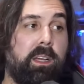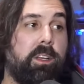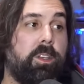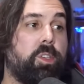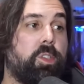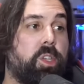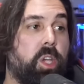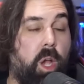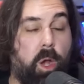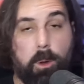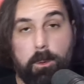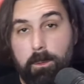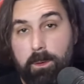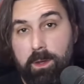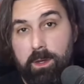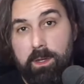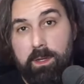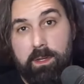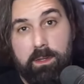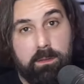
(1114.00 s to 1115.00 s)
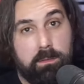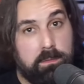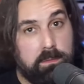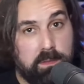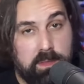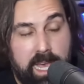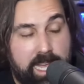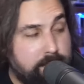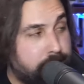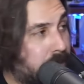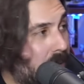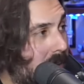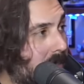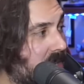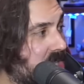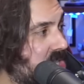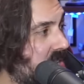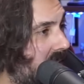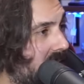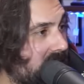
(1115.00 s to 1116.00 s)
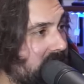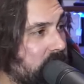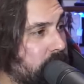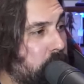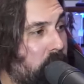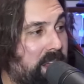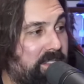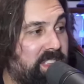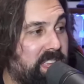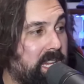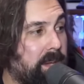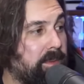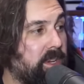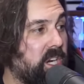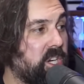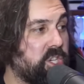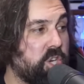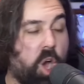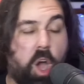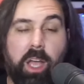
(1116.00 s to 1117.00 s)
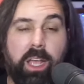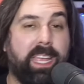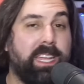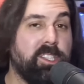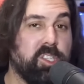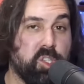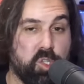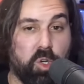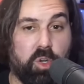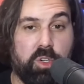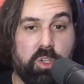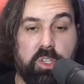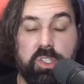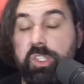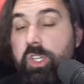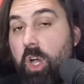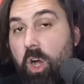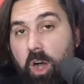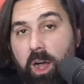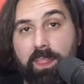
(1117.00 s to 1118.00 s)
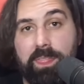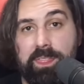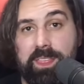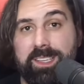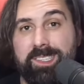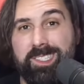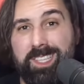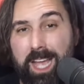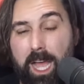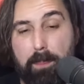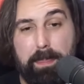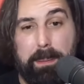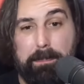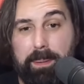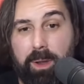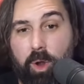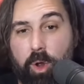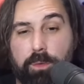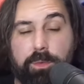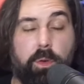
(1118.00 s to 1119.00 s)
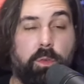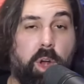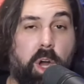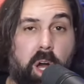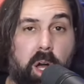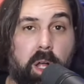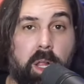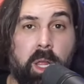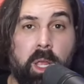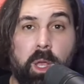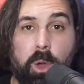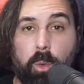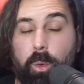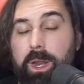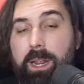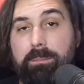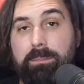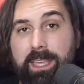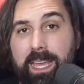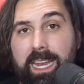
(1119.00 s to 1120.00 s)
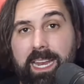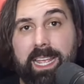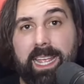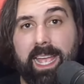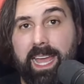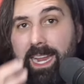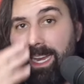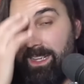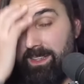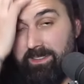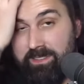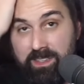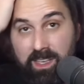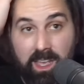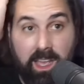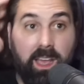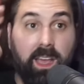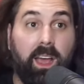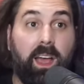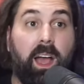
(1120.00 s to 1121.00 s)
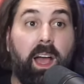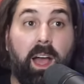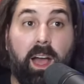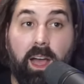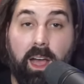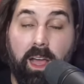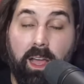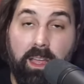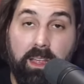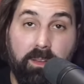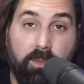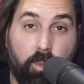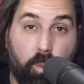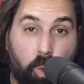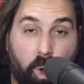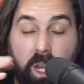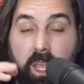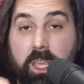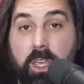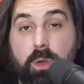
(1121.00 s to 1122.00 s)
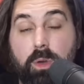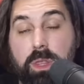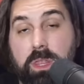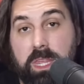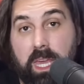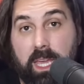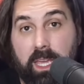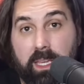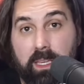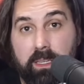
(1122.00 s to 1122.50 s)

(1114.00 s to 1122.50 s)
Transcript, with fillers: So that's pretty much it. At this point, I feel like I'm going to talk in circles on this topic, but overall, what I'm getting at is what do you think?